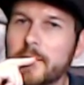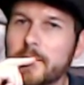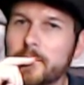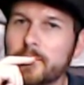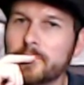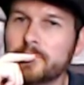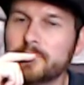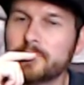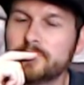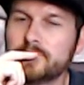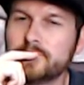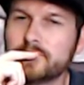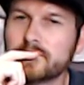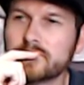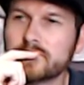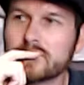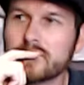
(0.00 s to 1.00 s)

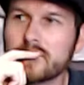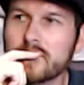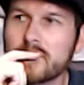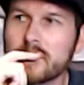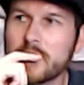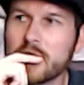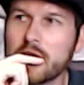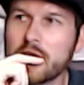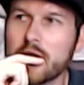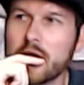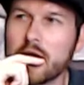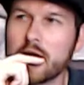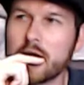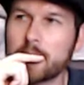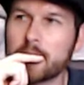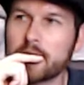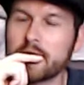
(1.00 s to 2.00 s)
ABV.
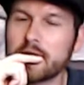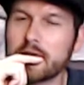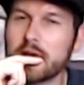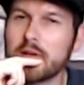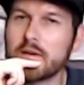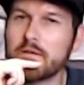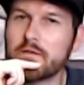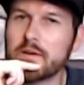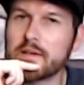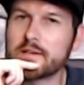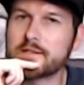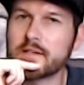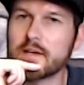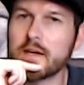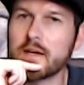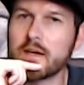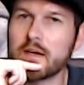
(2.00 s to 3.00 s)
And I believe
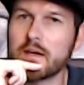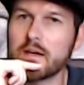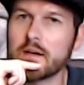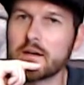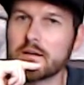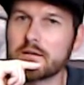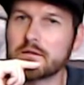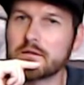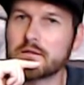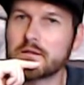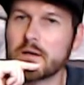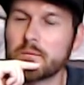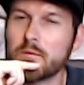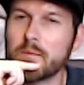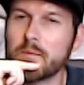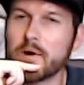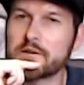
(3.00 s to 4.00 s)
it's a
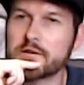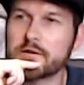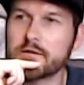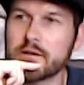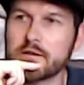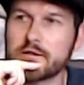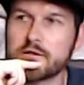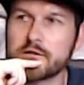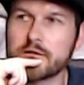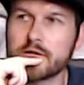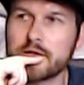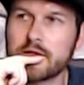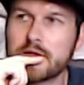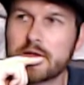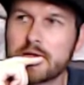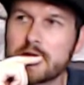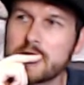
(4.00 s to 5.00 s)
double
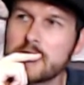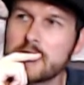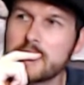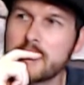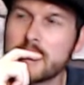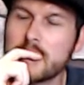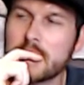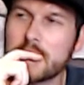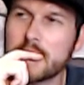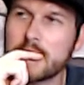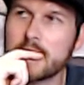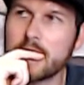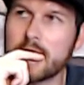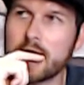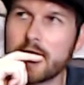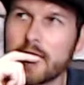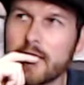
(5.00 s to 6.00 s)
maturation.
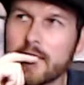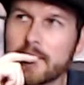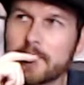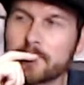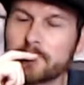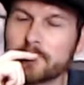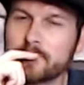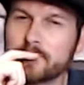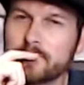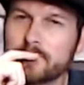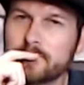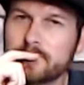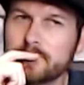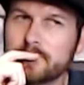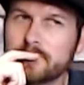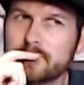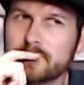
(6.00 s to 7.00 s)
I'll
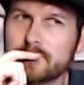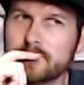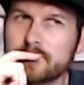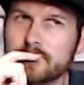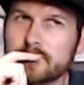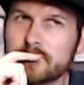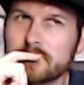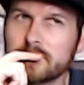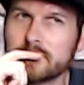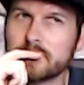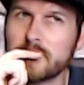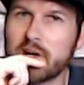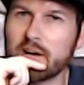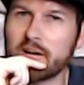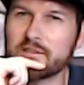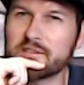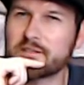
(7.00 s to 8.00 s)

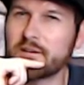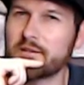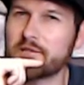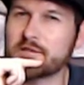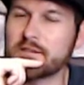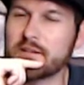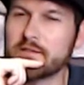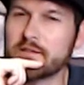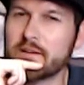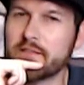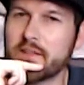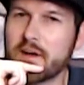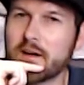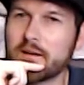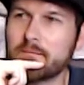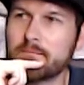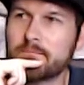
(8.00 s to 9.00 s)
just leave it at
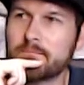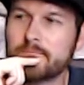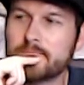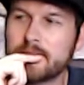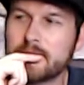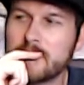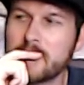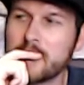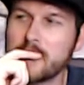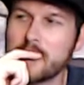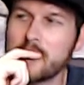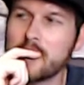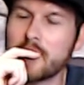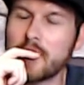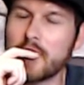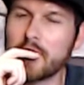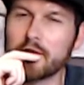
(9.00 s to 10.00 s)
that.
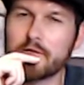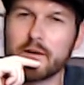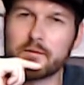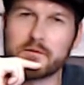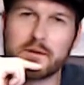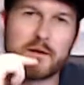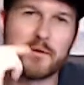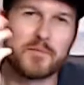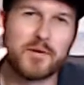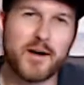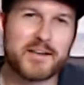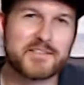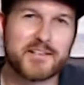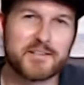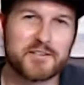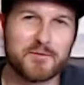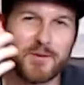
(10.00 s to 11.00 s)
I don't know if I probably
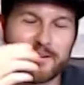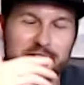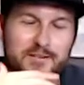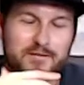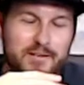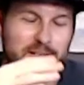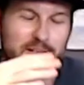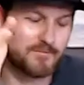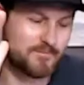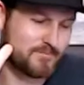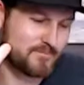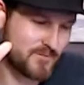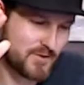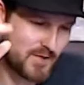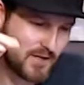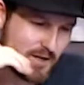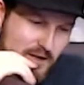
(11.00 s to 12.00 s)
said too much already.
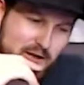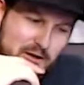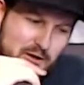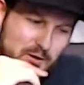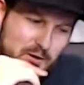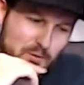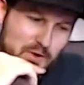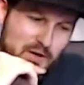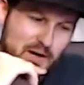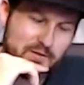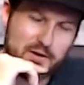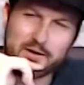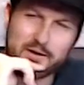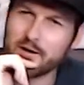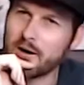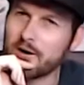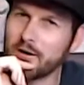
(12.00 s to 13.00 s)

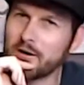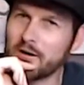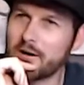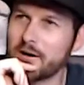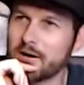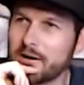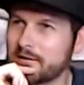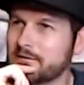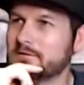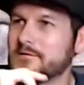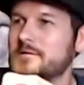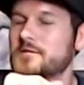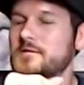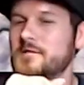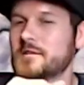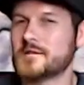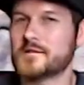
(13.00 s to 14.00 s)
Whatever. All
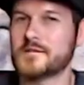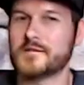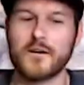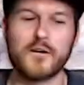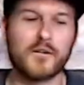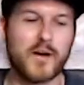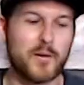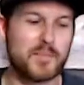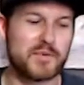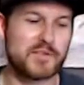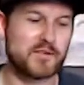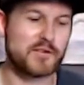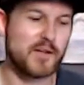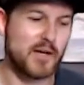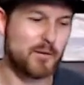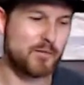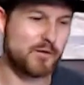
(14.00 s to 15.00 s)
hype is good
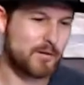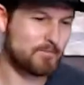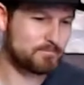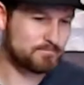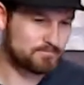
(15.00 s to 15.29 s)
hype, right?